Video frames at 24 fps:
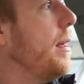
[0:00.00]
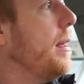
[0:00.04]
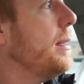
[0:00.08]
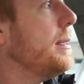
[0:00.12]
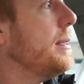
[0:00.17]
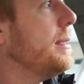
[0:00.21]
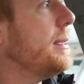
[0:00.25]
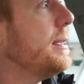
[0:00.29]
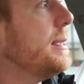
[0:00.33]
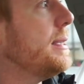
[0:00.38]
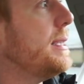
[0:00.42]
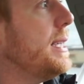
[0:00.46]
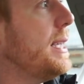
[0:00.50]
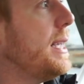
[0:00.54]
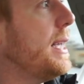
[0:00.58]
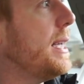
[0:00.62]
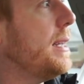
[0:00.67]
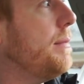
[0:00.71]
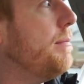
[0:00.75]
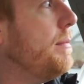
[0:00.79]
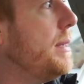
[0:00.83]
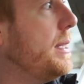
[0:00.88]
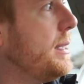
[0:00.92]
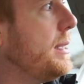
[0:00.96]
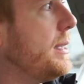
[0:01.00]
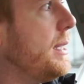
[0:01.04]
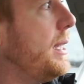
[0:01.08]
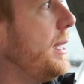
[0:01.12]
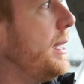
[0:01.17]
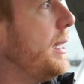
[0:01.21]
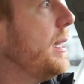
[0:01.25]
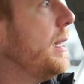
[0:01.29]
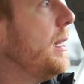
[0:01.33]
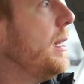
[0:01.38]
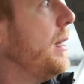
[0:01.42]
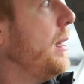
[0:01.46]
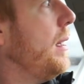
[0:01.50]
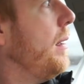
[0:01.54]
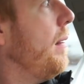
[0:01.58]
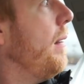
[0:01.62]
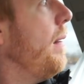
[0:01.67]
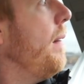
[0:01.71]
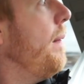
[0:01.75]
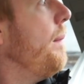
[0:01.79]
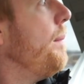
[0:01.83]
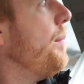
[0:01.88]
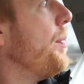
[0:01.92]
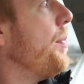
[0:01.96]
stinking busy.
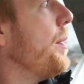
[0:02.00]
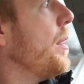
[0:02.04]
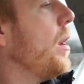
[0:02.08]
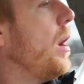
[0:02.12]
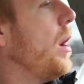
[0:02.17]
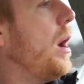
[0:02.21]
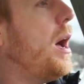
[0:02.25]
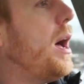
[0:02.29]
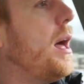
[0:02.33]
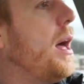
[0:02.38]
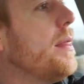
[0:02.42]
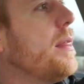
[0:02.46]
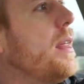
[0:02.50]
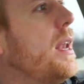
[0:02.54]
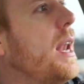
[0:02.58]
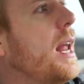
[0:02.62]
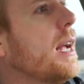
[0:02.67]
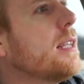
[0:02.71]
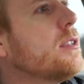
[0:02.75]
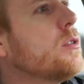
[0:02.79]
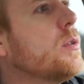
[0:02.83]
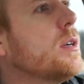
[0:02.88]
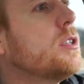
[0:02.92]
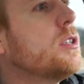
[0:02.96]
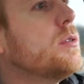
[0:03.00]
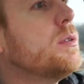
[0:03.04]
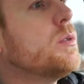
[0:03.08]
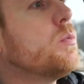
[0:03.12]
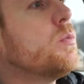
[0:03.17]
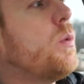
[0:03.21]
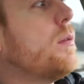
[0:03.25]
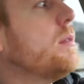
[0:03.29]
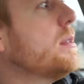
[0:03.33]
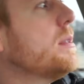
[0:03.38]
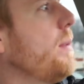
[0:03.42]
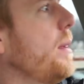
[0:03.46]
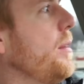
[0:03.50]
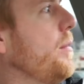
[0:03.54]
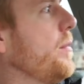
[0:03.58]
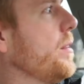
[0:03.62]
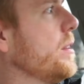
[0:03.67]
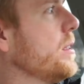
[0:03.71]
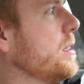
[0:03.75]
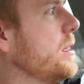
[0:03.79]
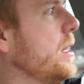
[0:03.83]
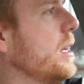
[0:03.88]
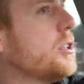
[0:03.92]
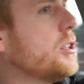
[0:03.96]
Uh, the next question was, what was my
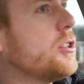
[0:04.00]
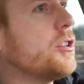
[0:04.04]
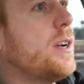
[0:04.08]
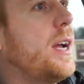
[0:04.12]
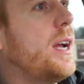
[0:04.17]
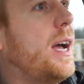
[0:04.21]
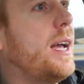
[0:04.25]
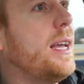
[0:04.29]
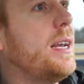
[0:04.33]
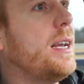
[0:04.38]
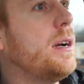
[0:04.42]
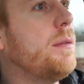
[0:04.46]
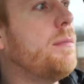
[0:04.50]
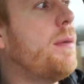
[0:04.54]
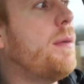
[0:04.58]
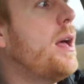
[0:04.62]
first luxury item?